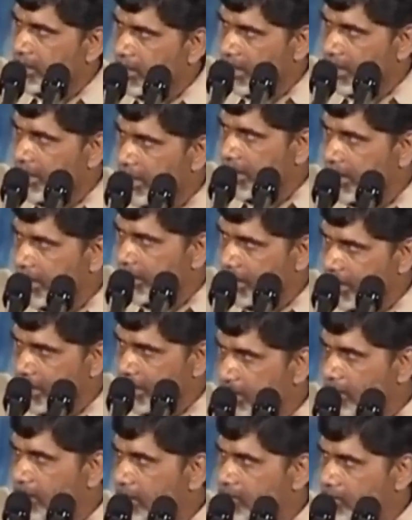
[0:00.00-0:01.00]
clean and
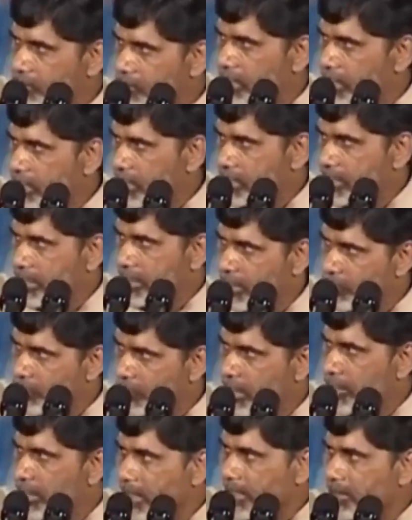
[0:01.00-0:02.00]
green function
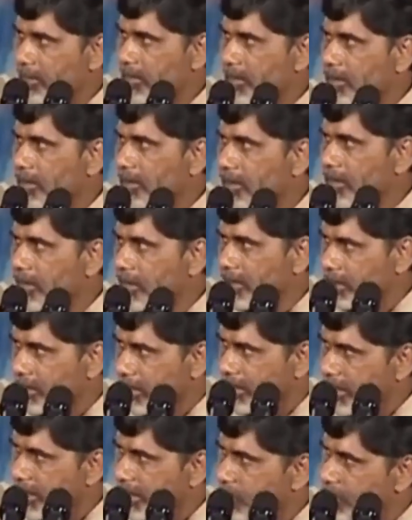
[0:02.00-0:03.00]
every month.
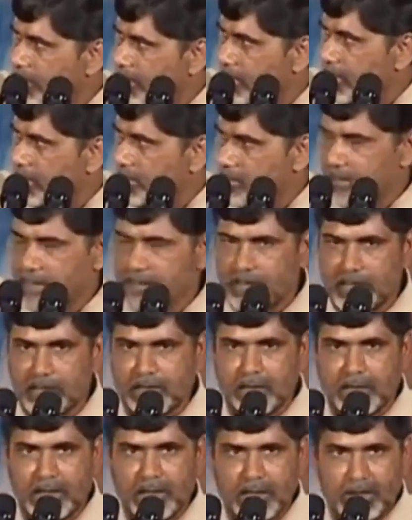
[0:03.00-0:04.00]
Green Business
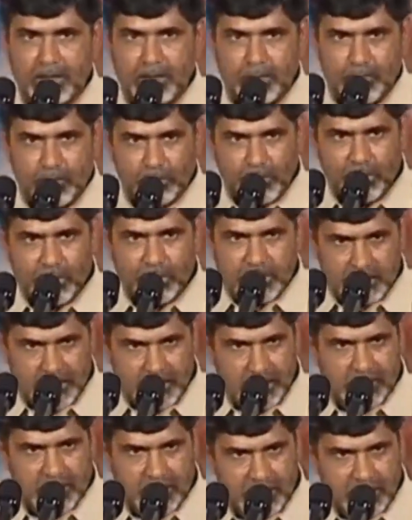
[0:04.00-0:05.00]
Center, you have
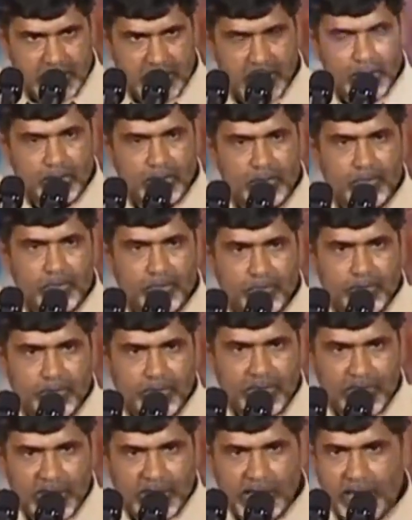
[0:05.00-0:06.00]
seen just now,
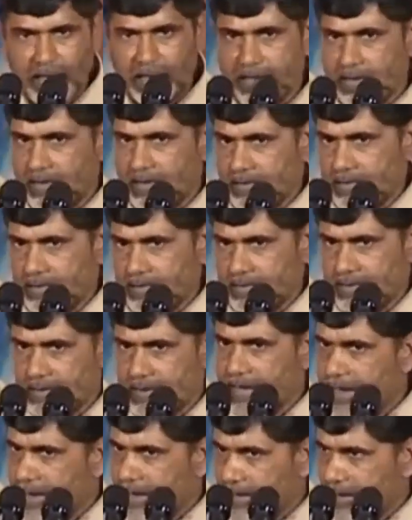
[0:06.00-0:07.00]
the
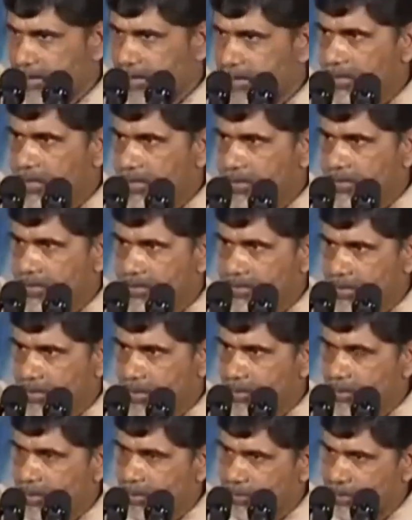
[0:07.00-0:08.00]
CII,
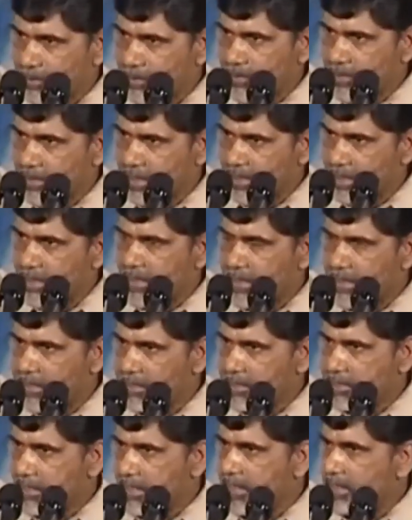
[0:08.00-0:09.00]
Chamber of Indian
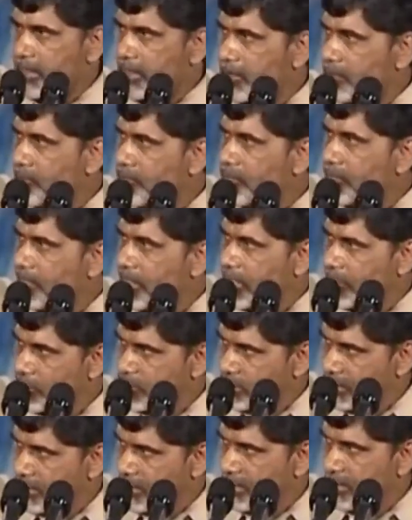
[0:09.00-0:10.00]
Industry, they
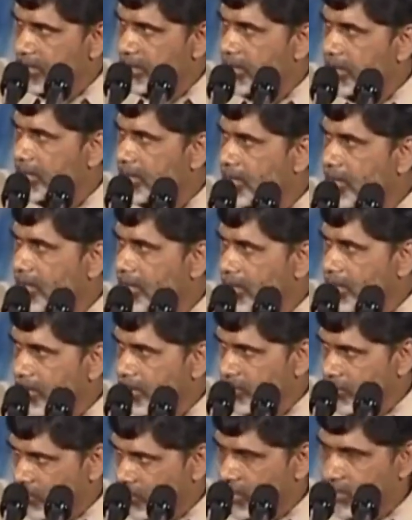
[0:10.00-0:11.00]
have started that.
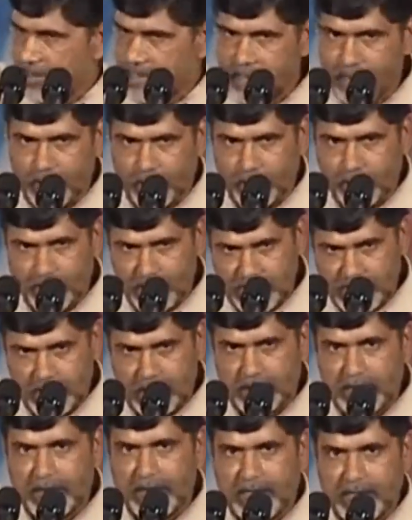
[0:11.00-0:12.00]
They have
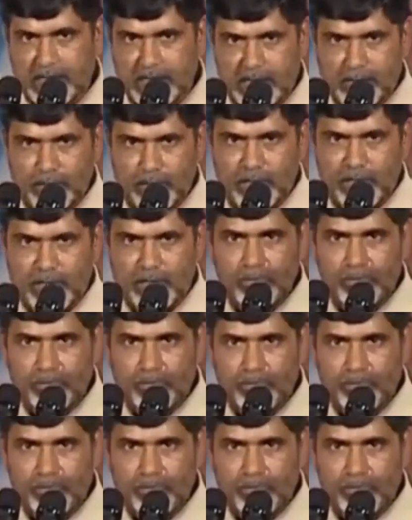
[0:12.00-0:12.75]
started in Hyderabad.